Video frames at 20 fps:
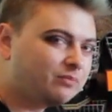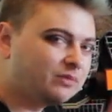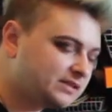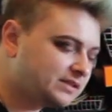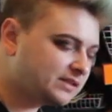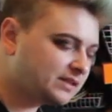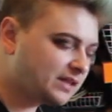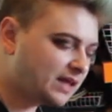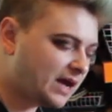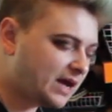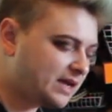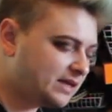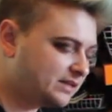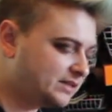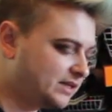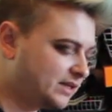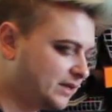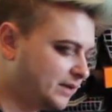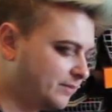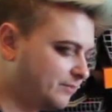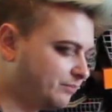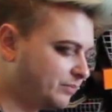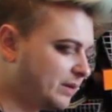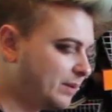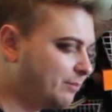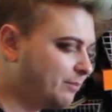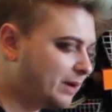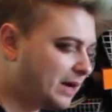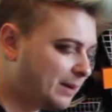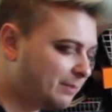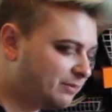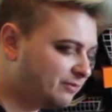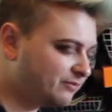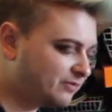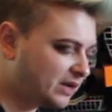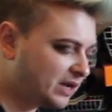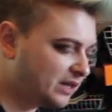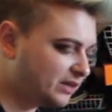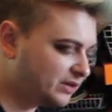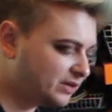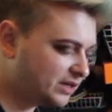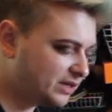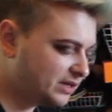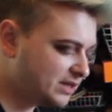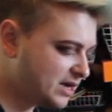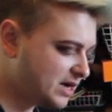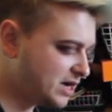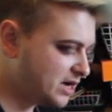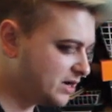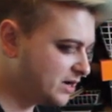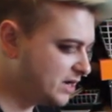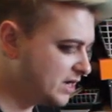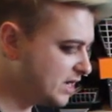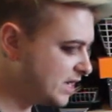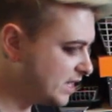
slight pop of color in there.